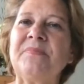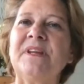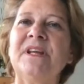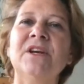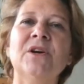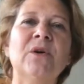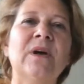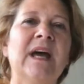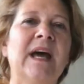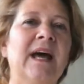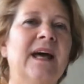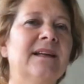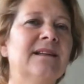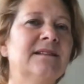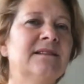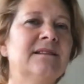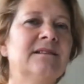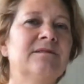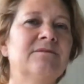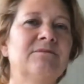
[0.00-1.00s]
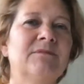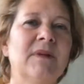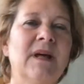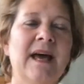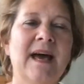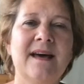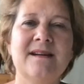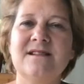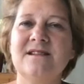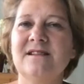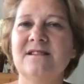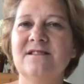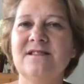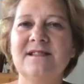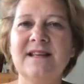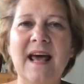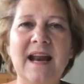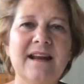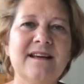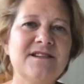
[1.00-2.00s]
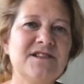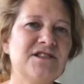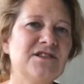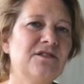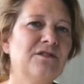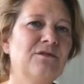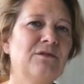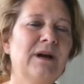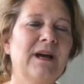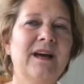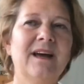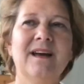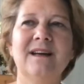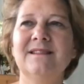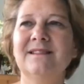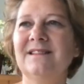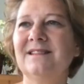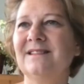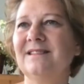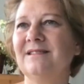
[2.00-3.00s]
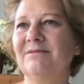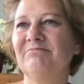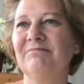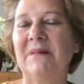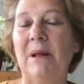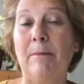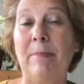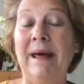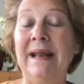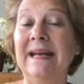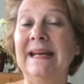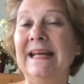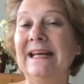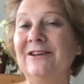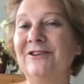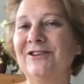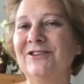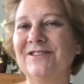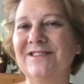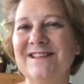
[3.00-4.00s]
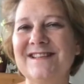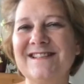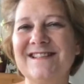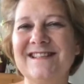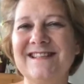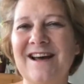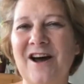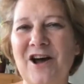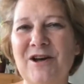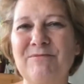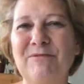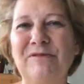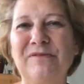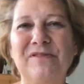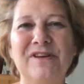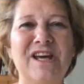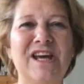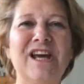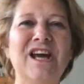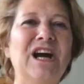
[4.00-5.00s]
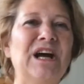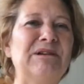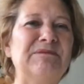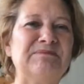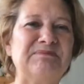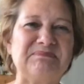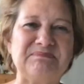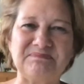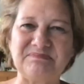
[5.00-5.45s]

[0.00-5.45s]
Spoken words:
You can add a salad to it, depending on the time of year.